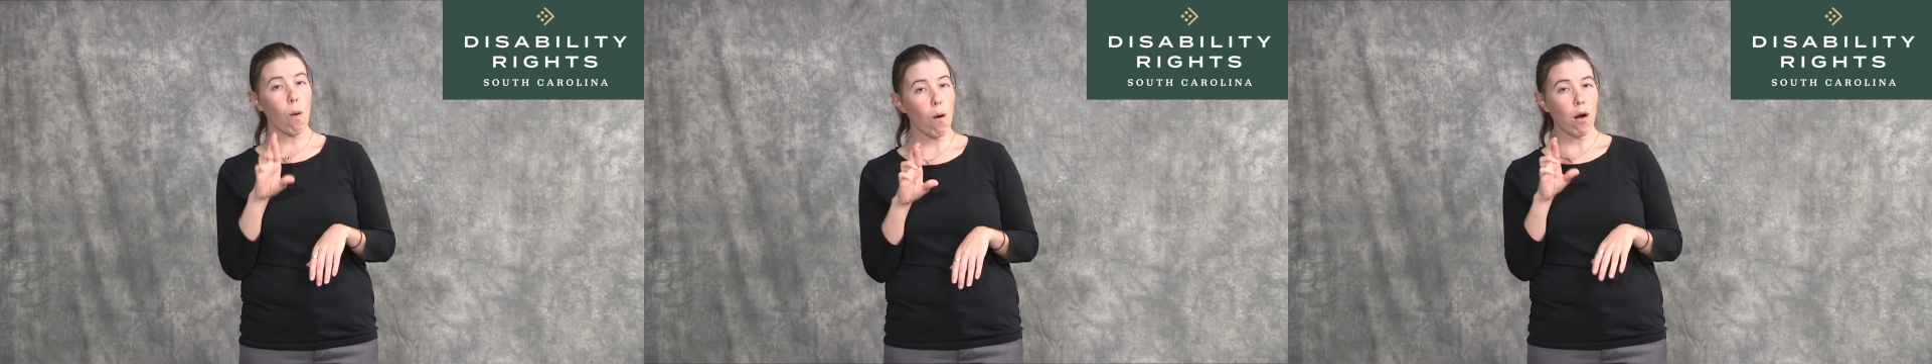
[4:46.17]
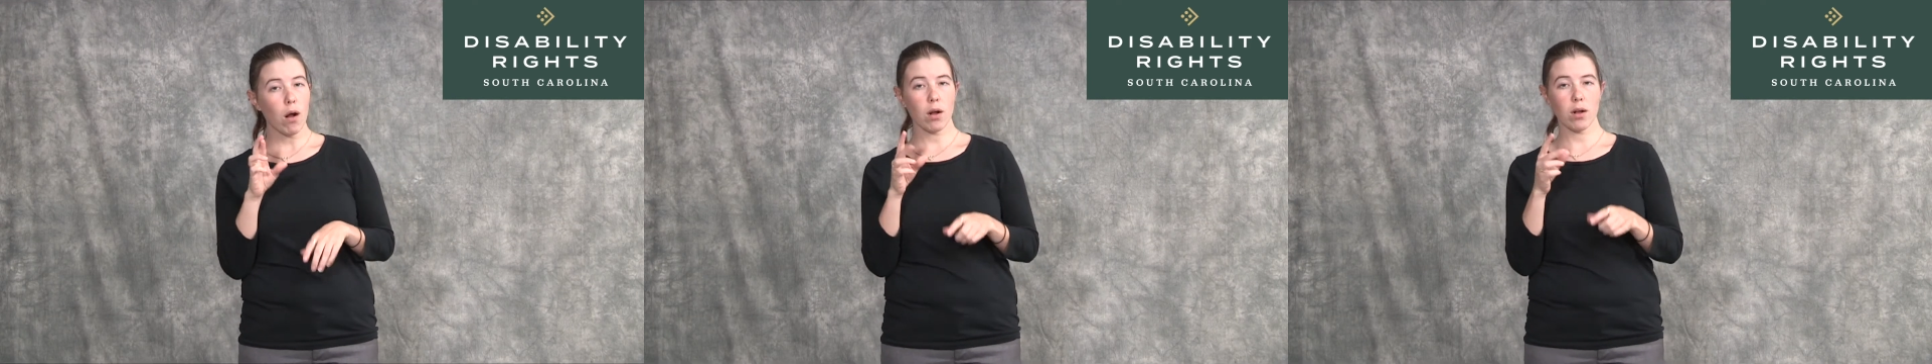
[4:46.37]

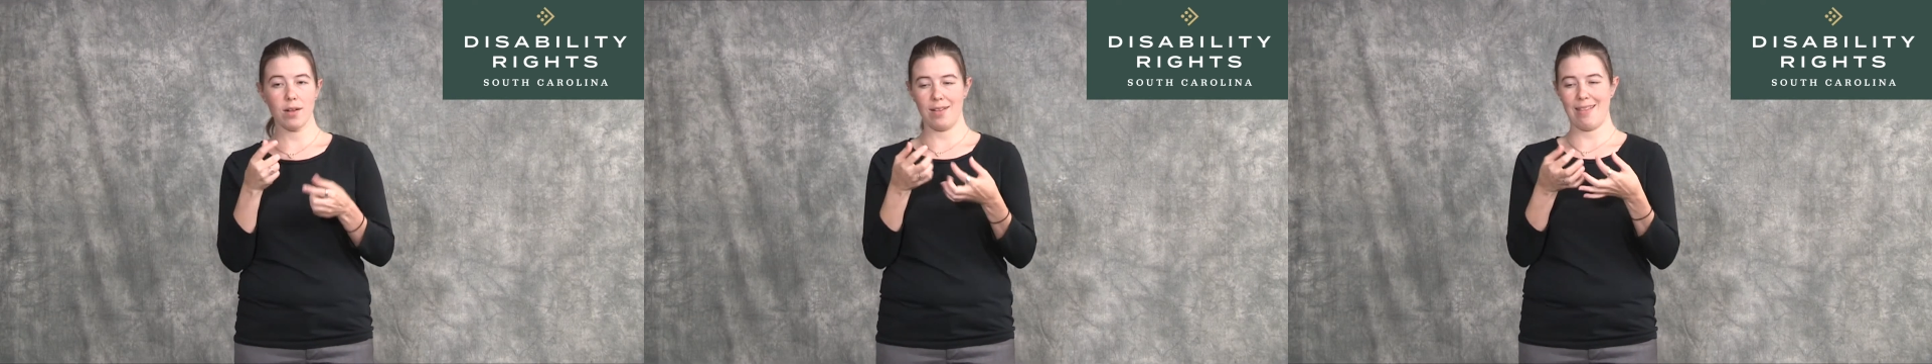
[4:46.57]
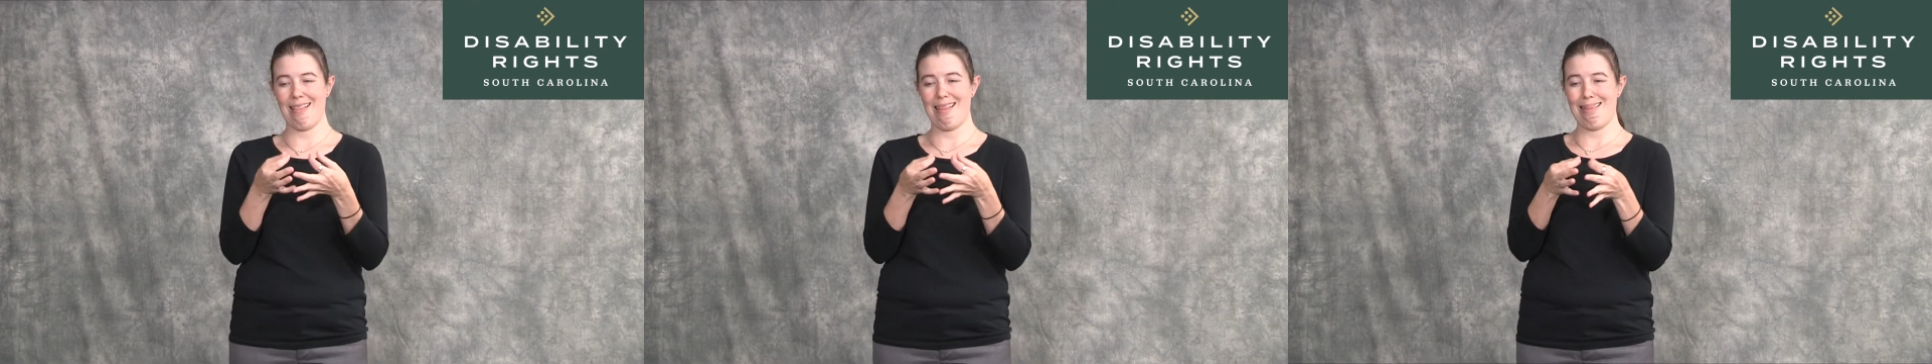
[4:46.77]

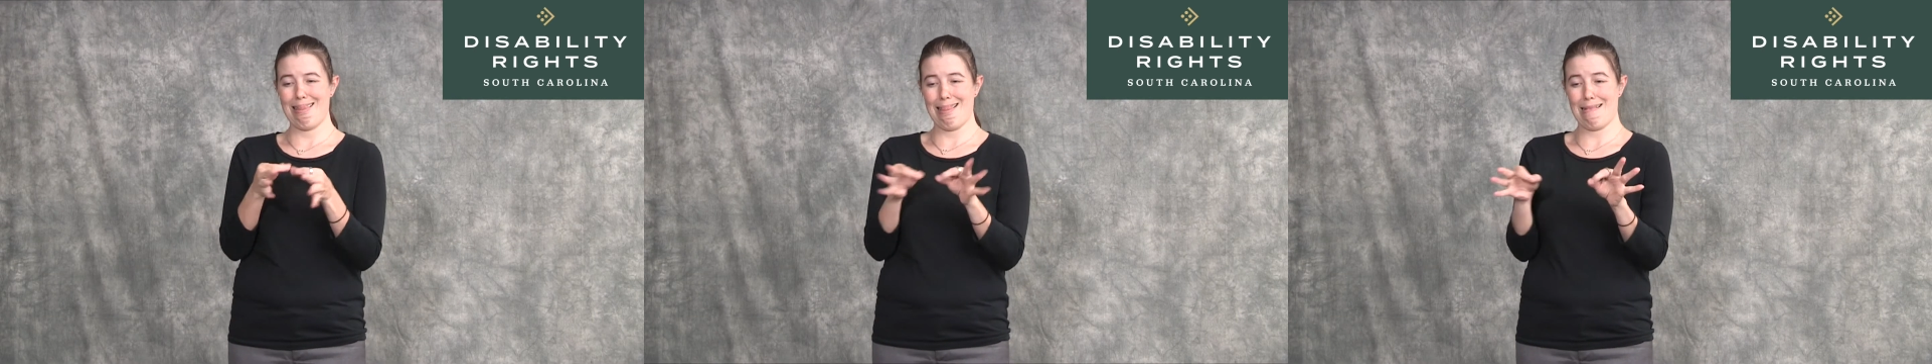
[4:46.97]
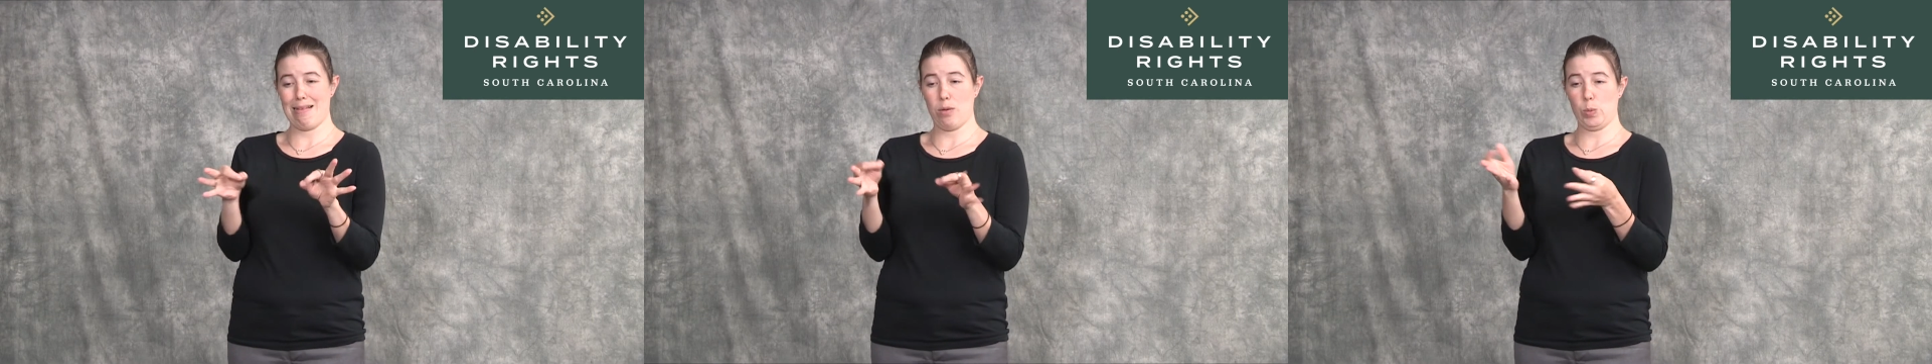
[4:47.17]
or
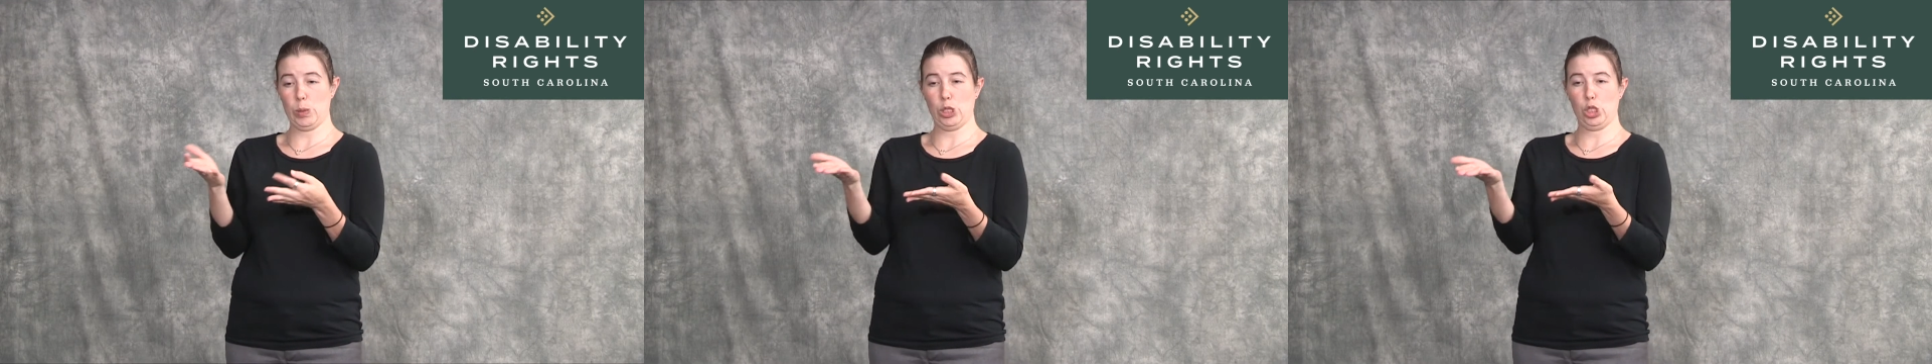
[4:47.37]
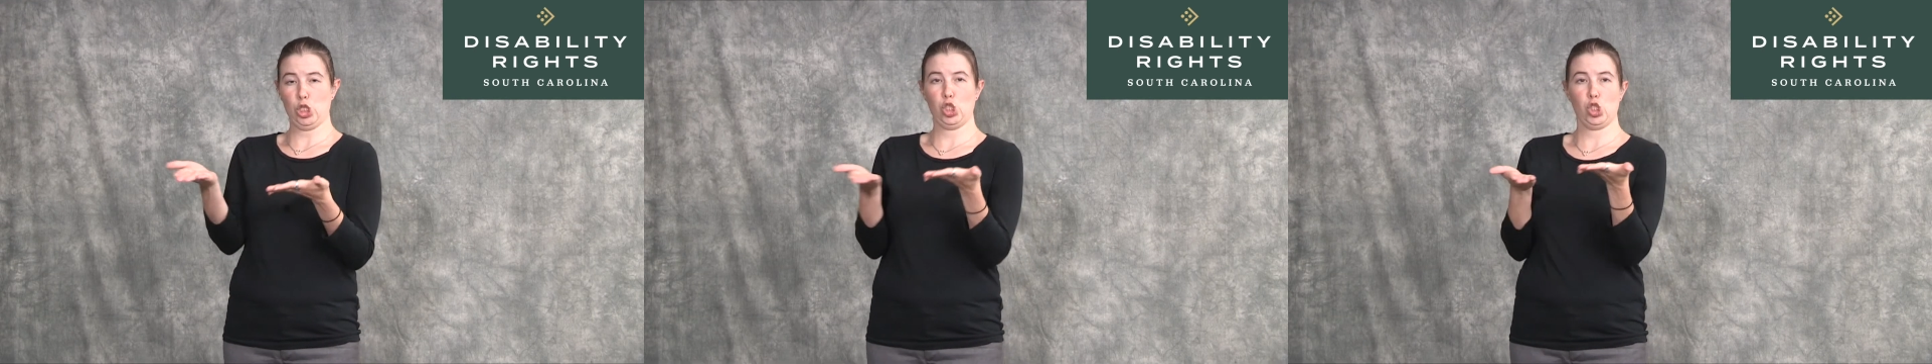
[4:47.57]
the language